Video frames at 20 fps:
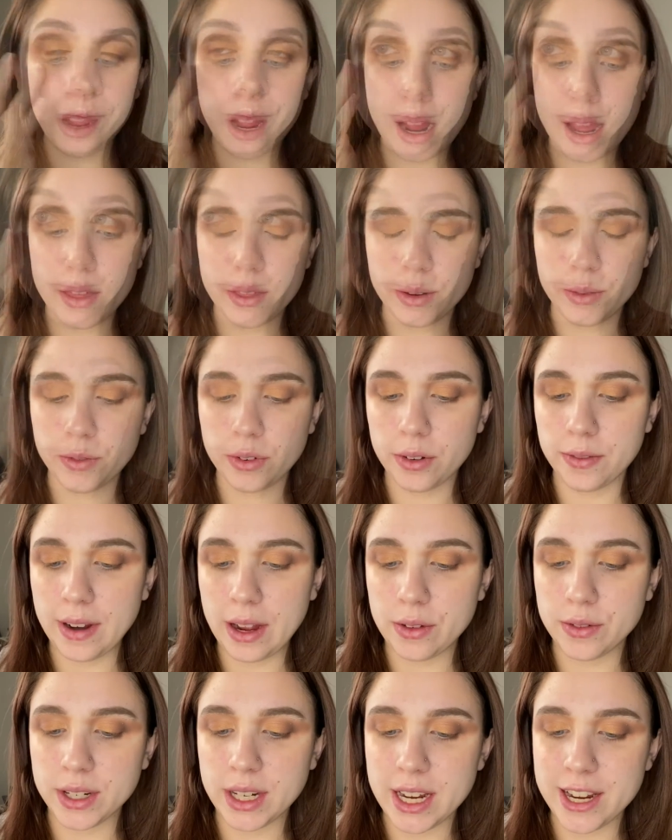And then for
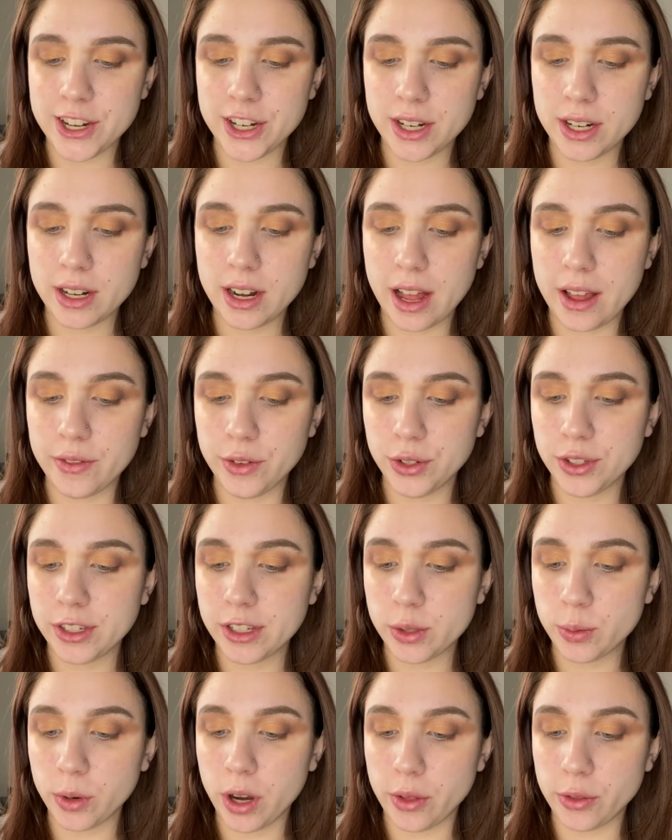foundation, I've used
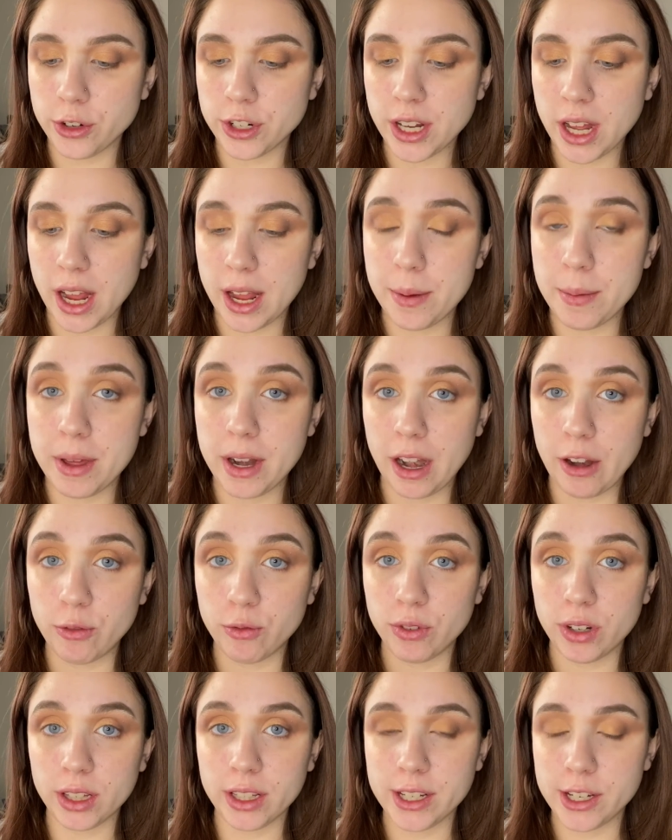this one other time and I
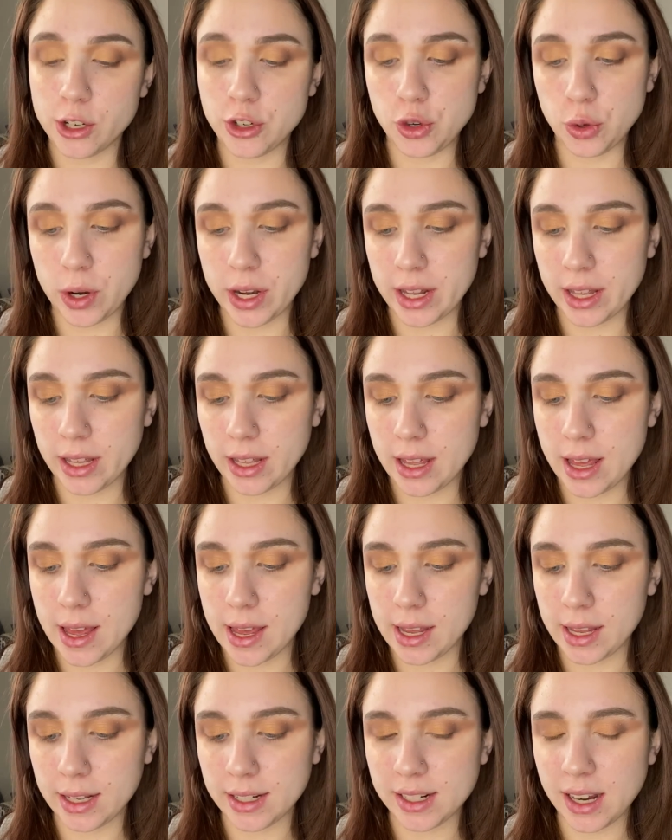really enjoyed it.
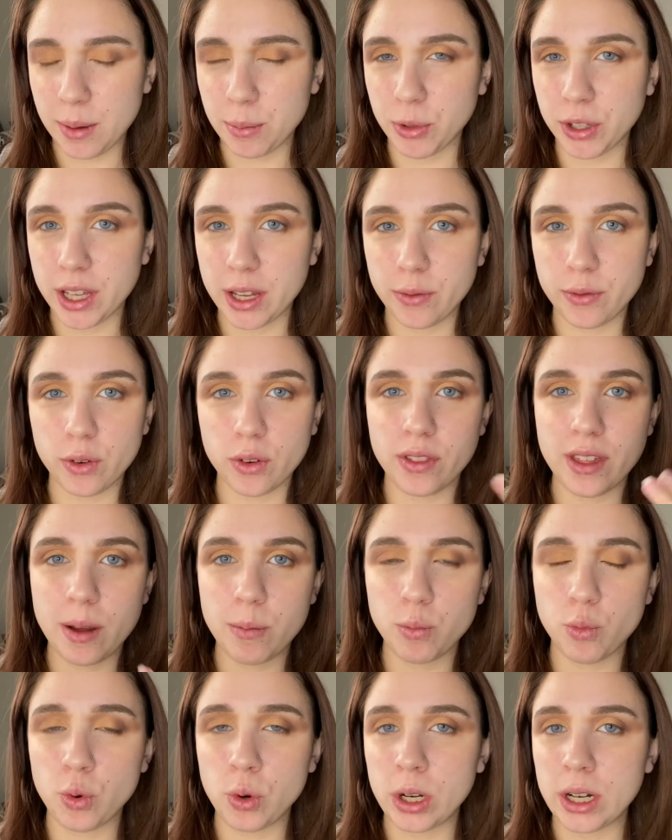And I'm looking for that
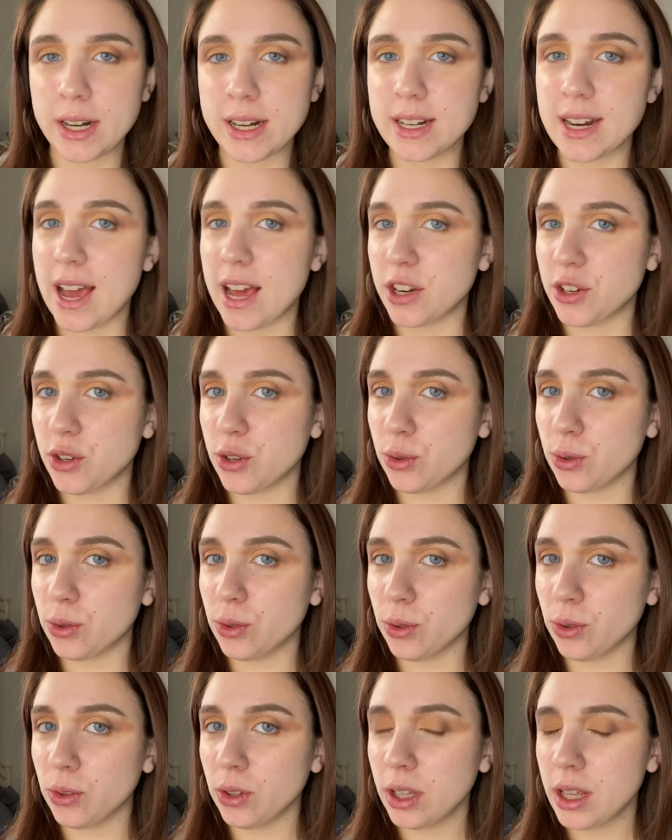more
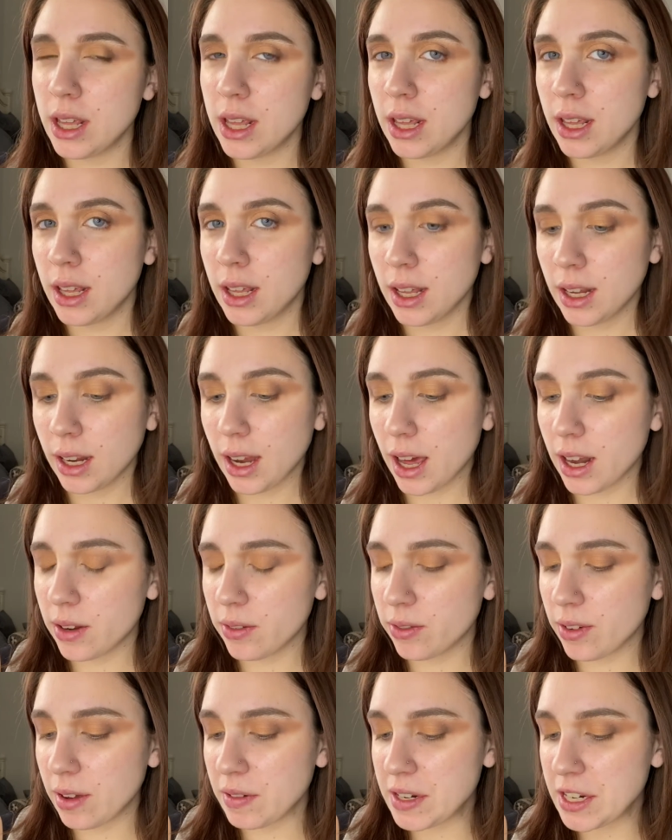natural kind of
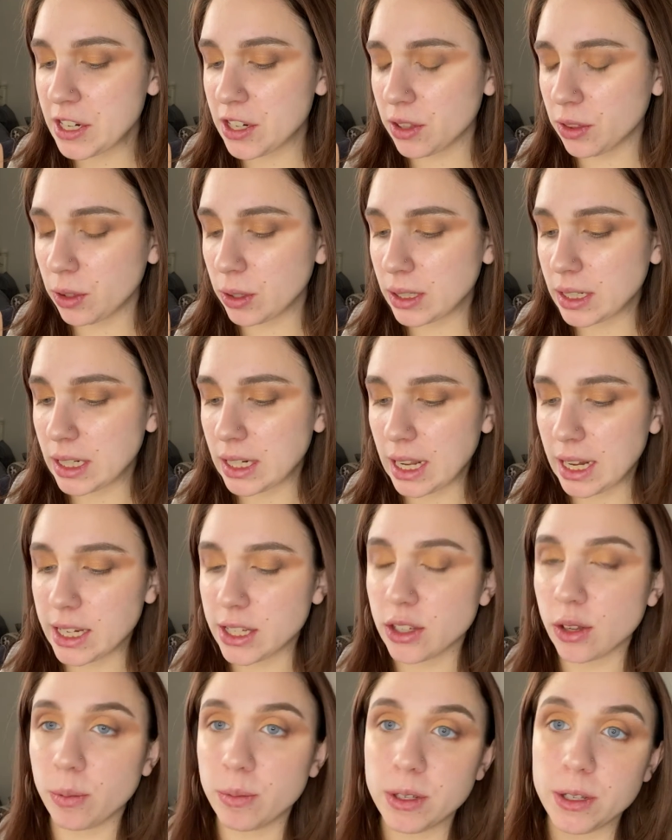foundation look today.
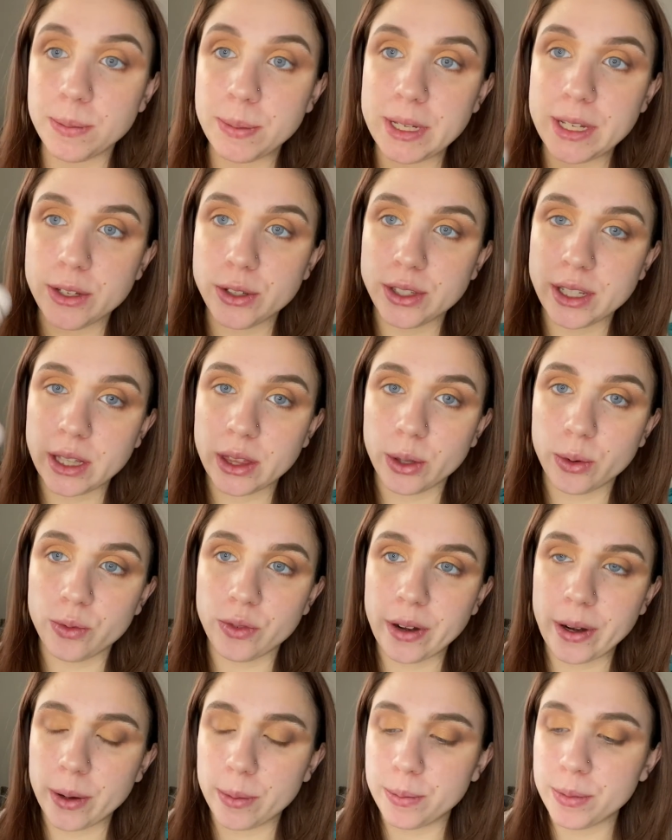So I'm going to be using the
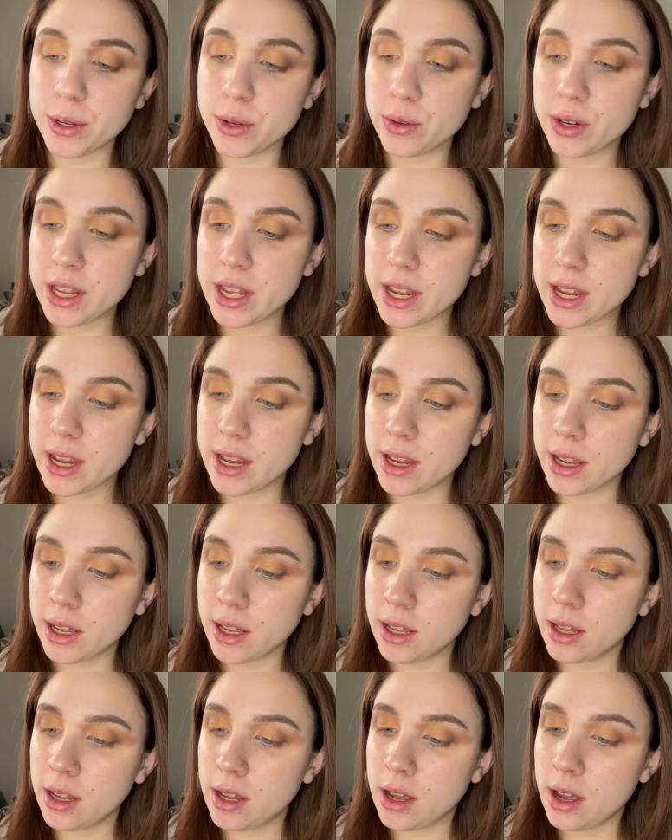Rare Beauty
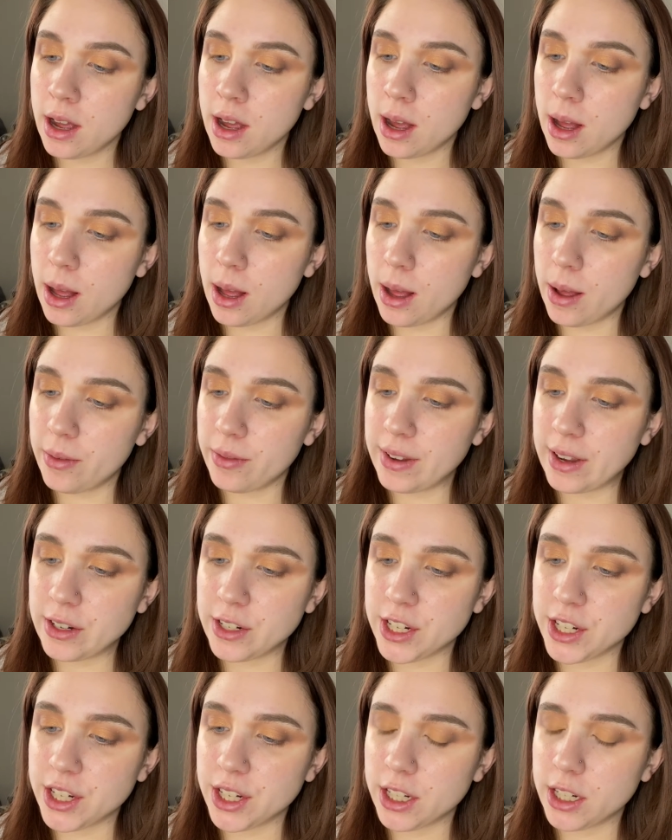
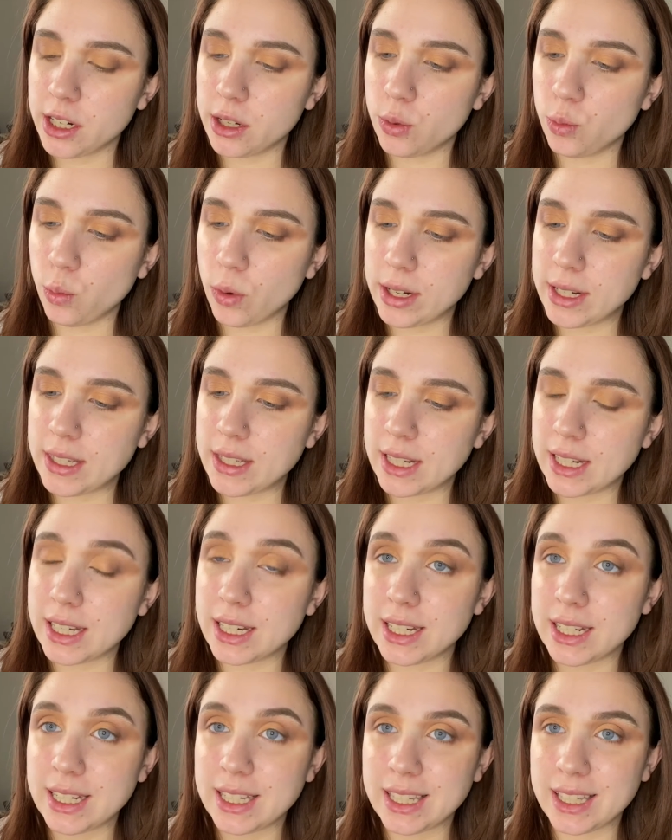foundation in
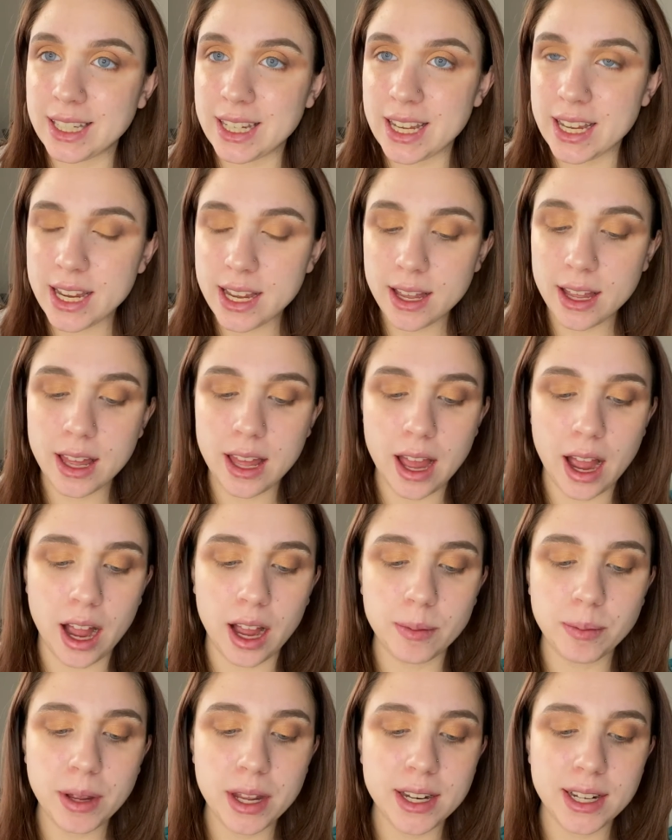160C.
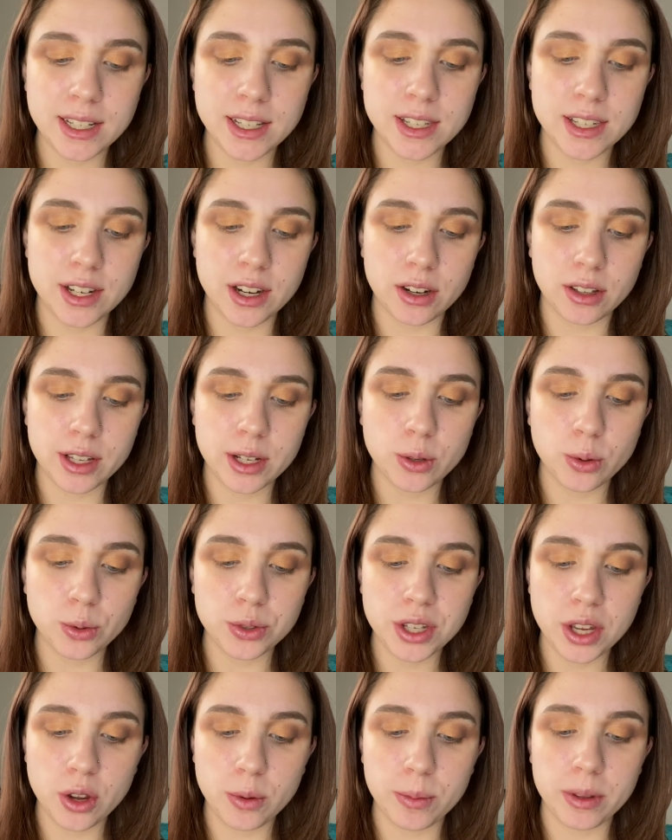I'm not necessarily cool
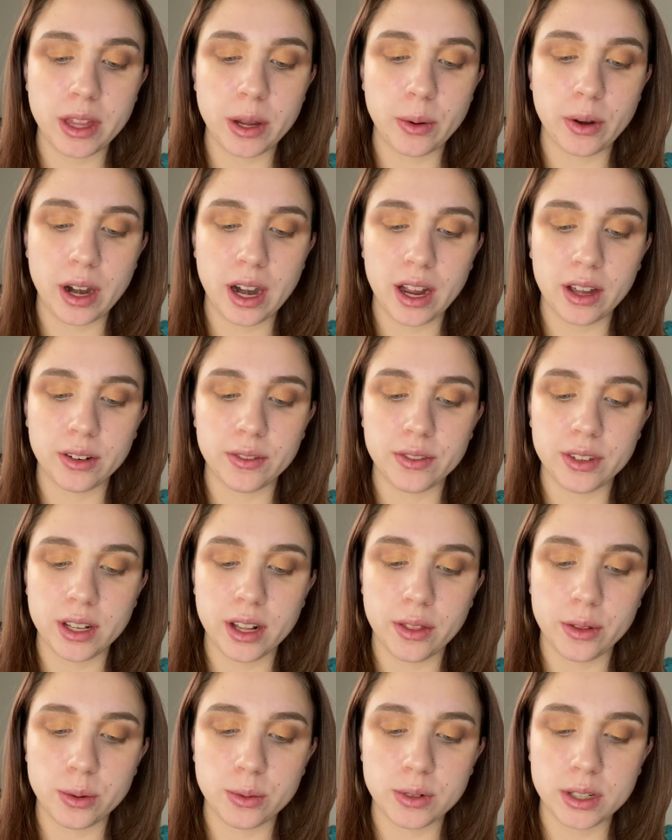tone, but they were out of the
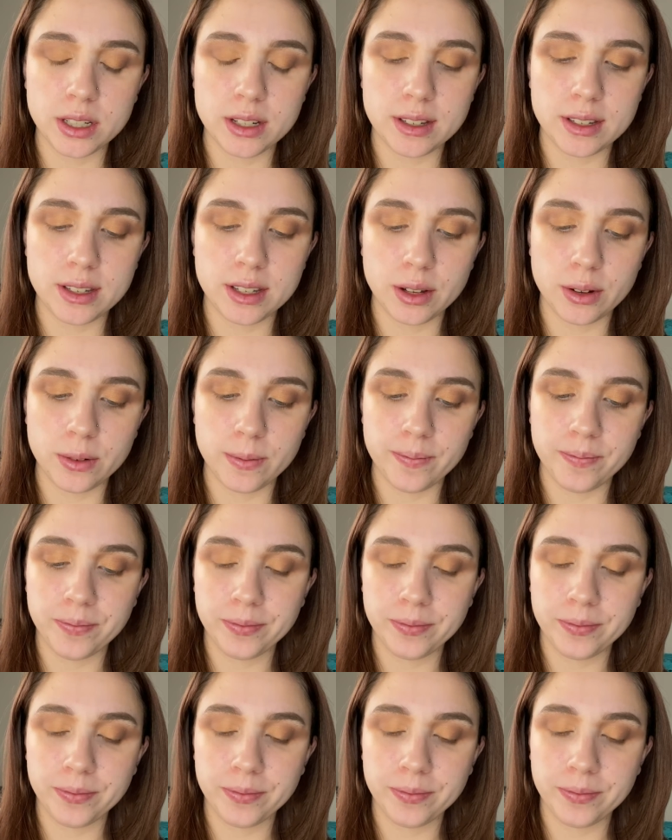other one. So